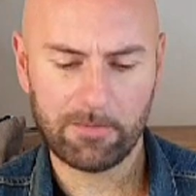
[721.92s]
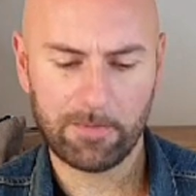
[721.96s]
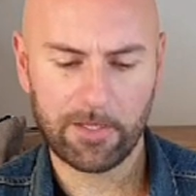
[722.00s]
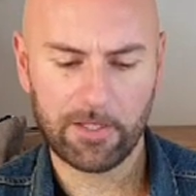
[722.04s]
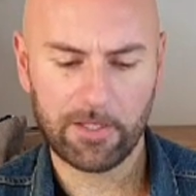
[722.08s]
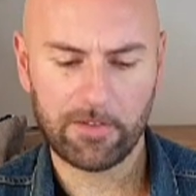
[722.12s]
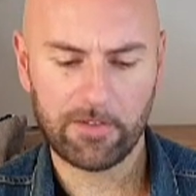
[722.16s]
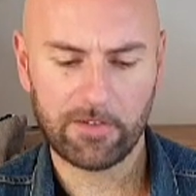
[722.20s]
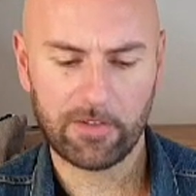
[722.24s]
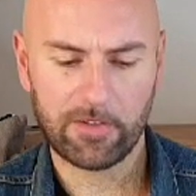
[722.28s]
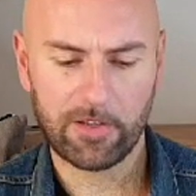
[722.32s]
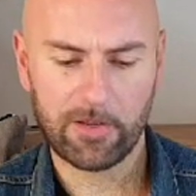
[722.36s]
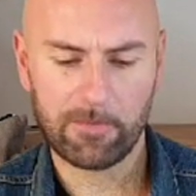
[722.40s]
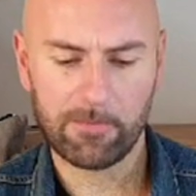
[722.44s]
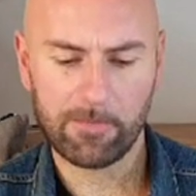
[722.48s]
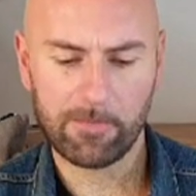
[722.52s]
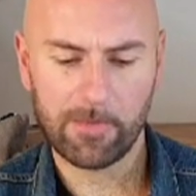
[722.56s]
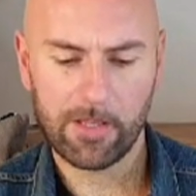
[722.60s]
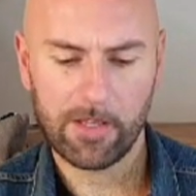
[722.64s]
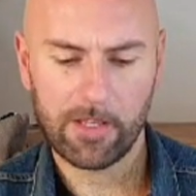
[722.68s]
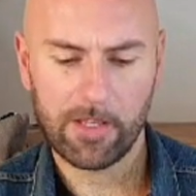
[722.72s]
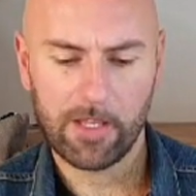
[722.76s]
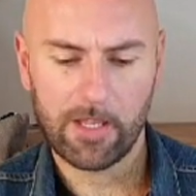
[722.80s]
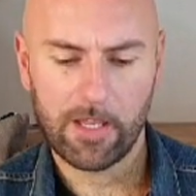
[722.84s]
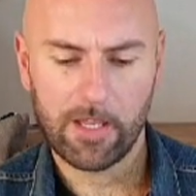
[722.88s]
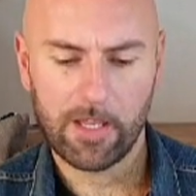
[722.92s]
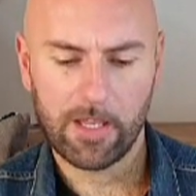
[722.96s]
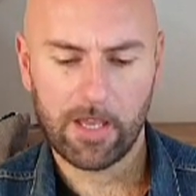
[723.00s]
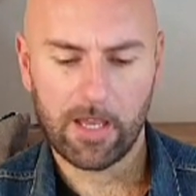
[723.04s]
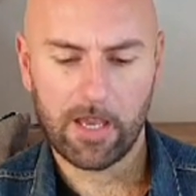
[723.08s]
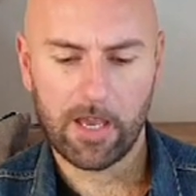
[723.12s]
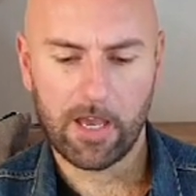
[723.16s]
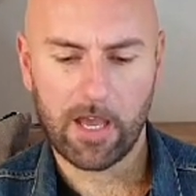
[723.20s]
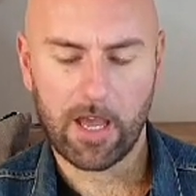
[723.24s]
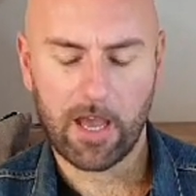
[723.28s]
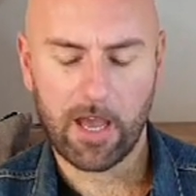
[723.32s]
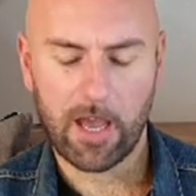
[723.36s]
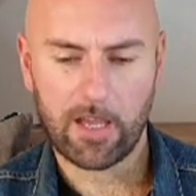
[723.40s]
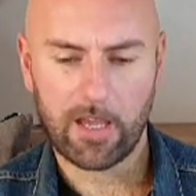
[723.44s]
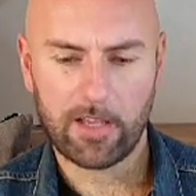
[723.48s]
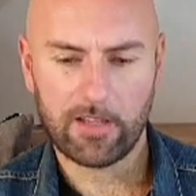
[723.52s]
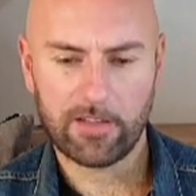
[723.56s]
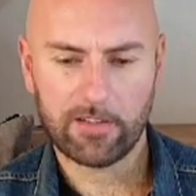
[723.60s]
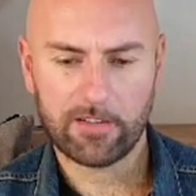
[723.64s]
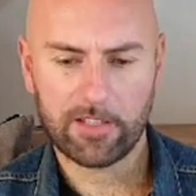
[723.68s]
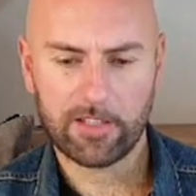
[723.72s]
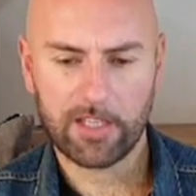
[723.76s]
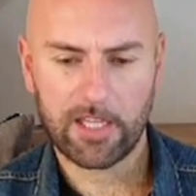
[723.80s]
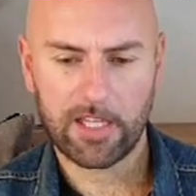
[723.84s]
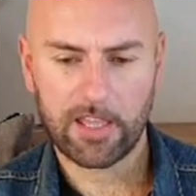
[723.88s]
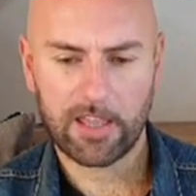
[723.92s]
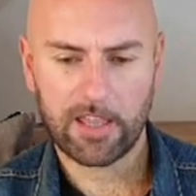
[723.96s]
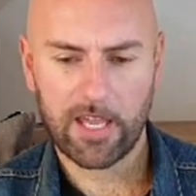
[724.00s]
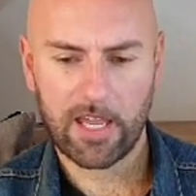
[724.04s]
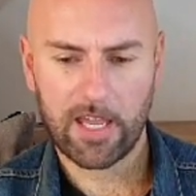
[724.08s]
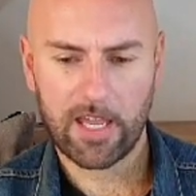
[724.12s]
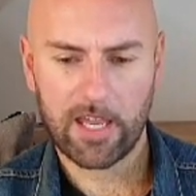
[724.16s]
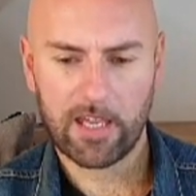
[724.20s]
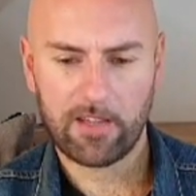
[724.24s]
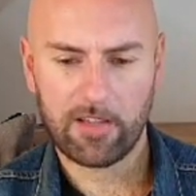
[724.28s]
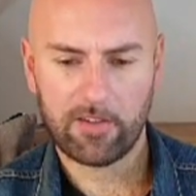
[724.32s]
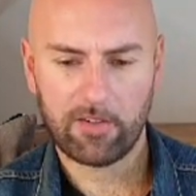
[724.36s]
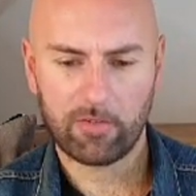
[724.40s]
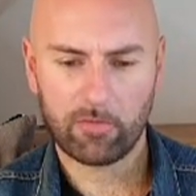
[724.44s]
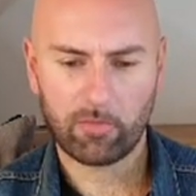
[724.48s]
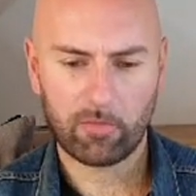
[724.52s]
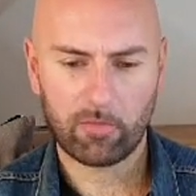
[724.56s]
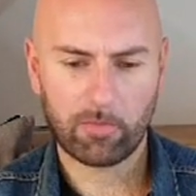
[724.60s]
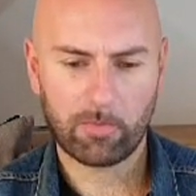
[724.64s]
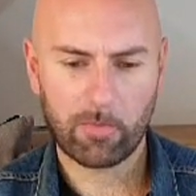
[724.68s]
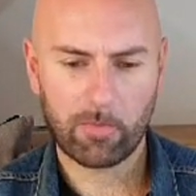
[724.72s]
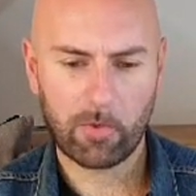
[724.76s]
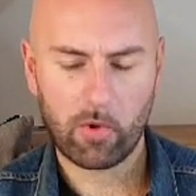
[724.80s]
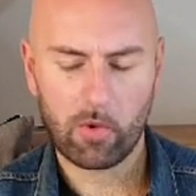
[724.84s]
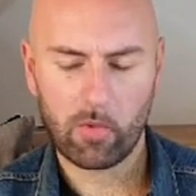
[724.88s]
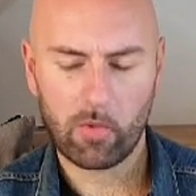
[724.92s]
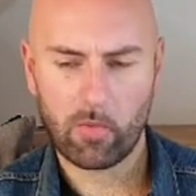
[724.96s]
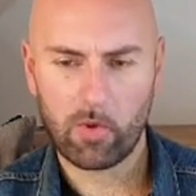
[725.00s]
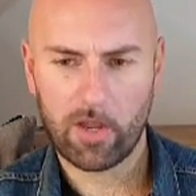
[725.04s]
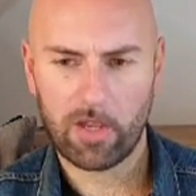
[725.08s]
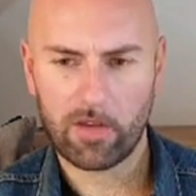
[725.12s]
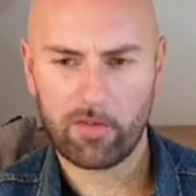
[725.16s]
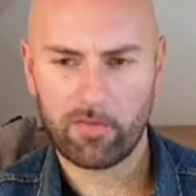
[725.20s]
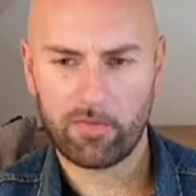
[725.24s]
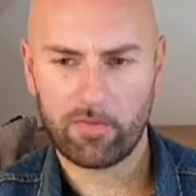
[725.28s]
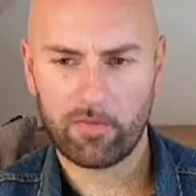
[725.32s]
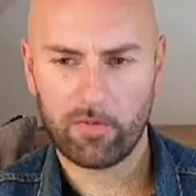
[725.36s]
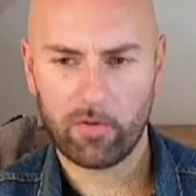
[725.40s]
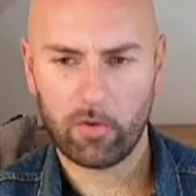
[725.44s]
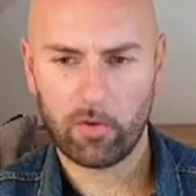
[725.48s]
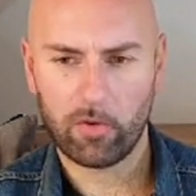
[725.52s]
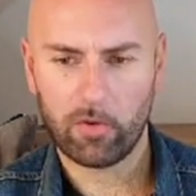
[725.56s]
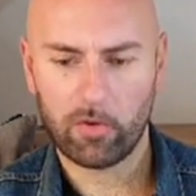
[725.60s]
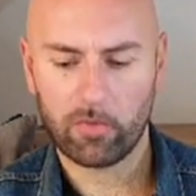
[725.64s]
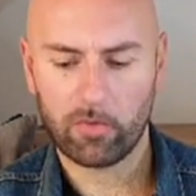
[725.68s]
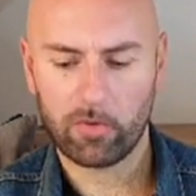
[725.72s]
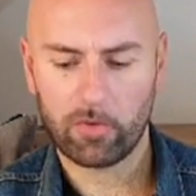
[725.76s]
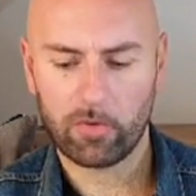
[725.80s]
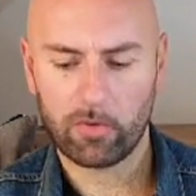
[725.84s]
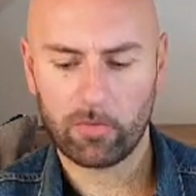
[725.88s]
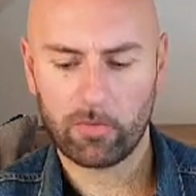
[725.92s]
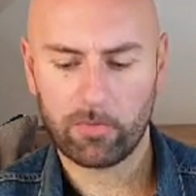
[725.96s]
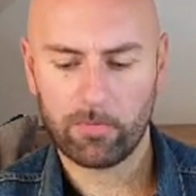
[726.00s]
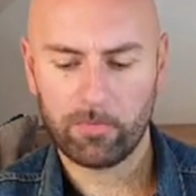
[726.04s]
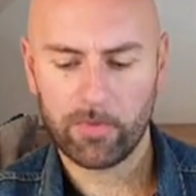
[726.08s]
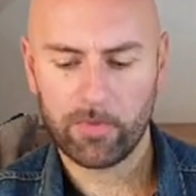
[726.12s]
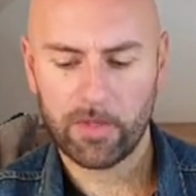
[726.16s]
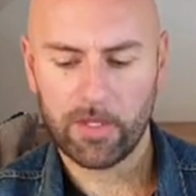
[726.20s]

But I see that as more white floral.